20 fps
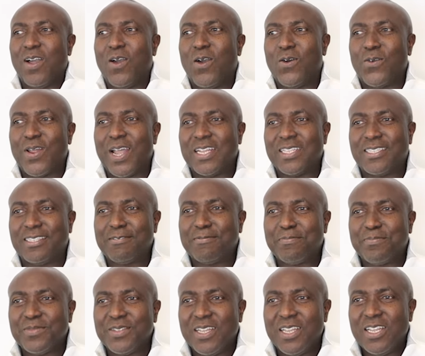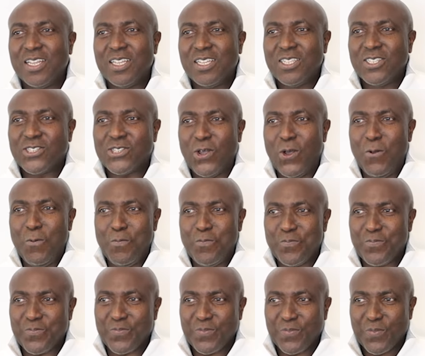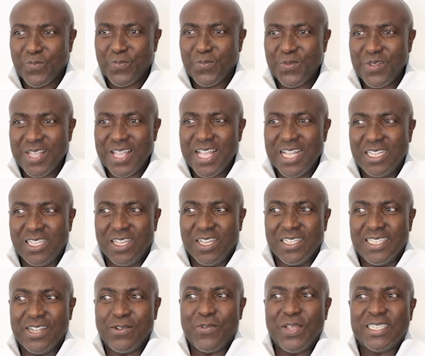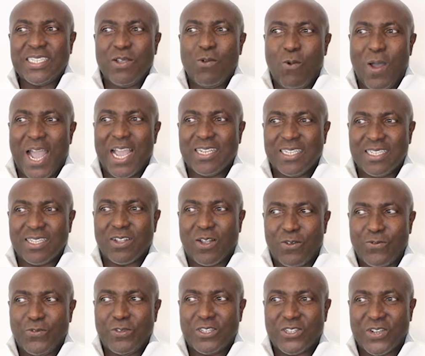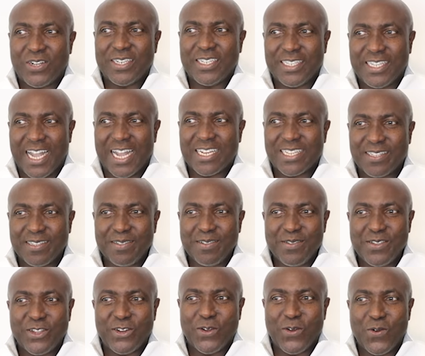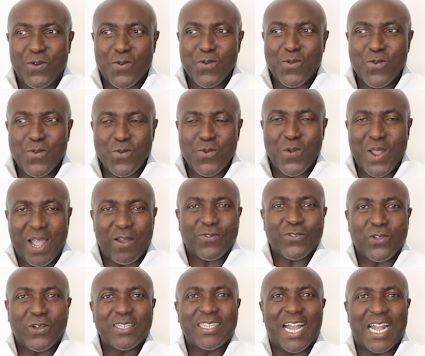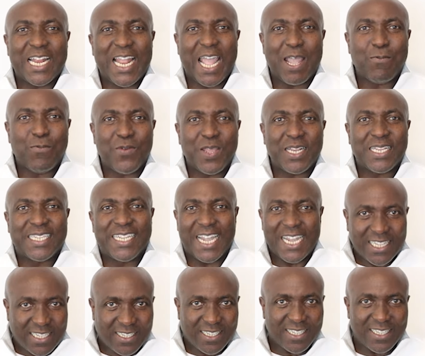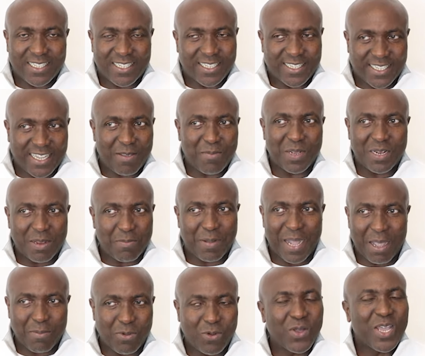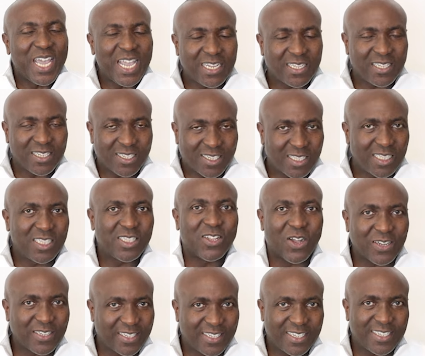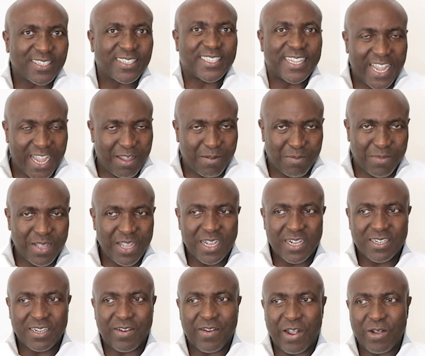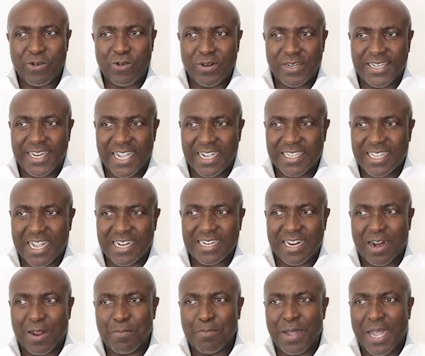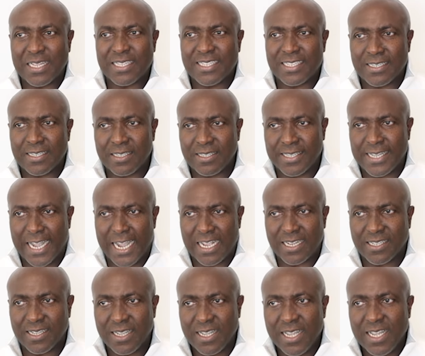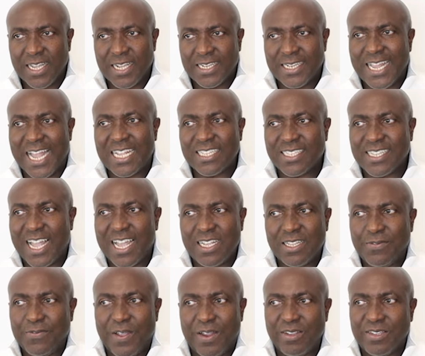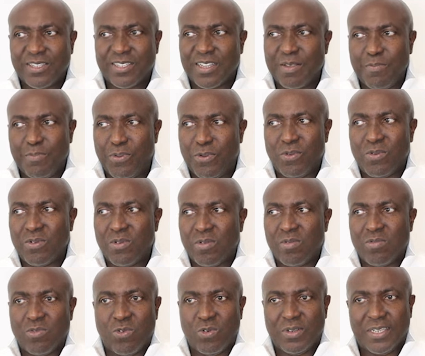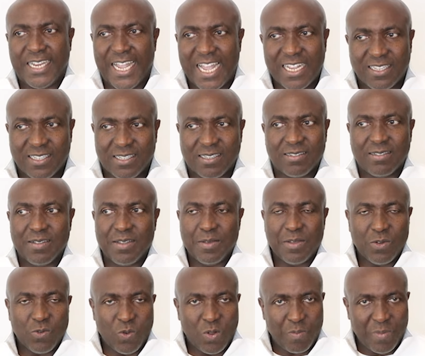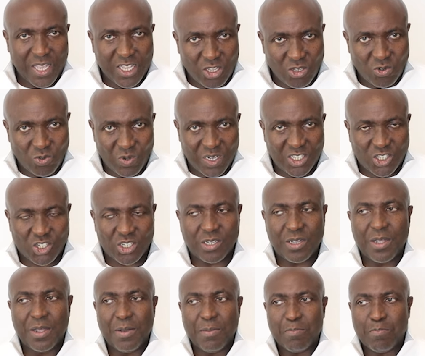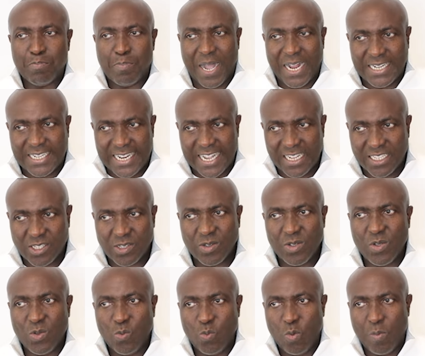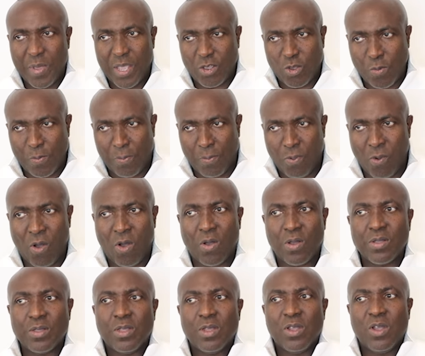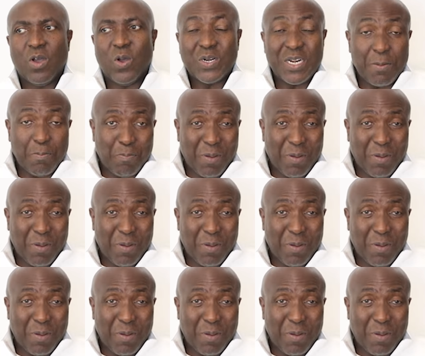all right so the reason why this confusion is that you know, we have taught that every debt is the same in the Bible. It is not the same. There are good debts and there are bad debts. The answer is very simple good debts will make you rich, bad debts will make you poor. On a